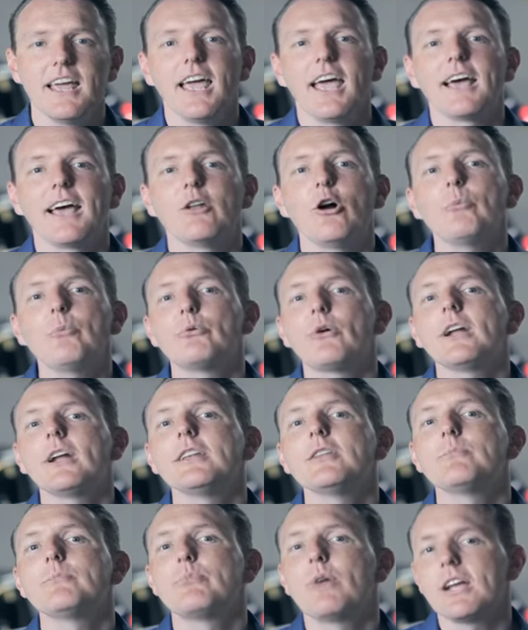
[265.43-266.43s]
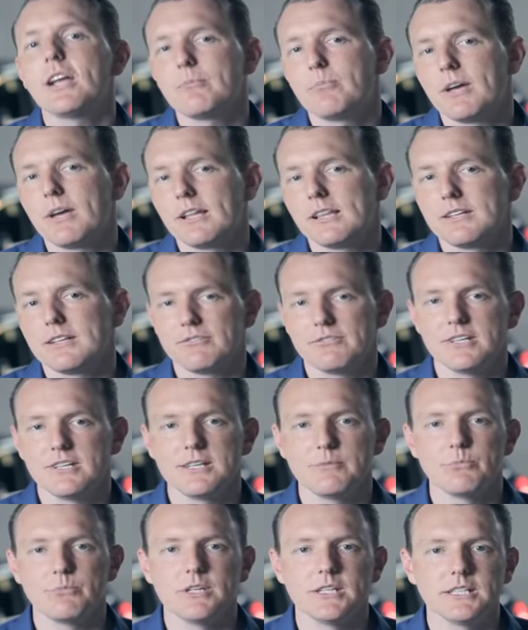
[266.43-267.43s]
and operating the brake pedal if
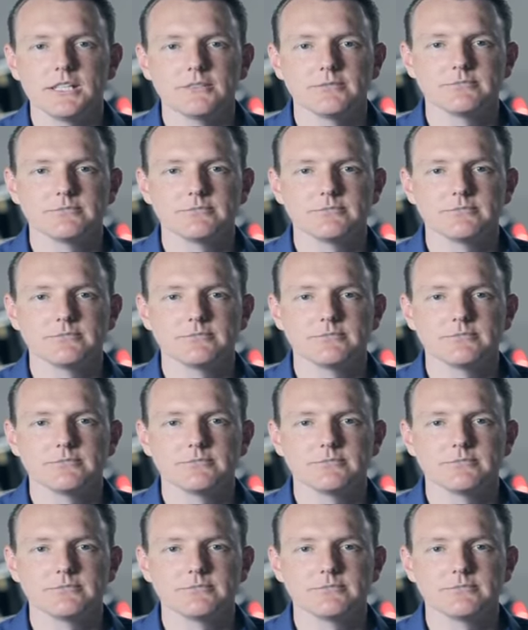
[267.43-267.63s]
need be.